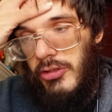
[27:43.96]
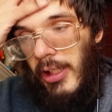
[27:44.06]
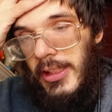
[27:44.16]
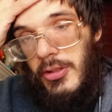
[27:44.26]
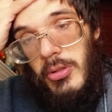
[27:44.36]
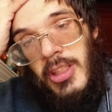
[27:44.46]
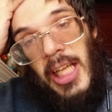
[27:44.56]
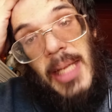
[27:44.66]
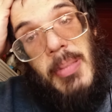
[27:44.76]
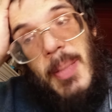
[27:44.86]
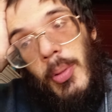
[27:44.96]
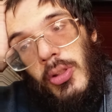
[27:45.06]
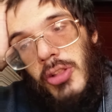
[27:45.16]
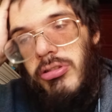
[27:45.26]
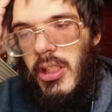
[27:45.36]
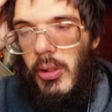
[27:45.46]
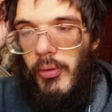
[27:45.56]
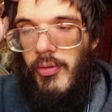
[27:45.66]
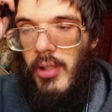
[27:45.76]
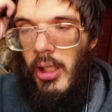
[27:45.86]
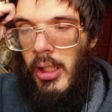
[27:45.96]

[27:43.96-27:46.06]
trying to deny people the truth.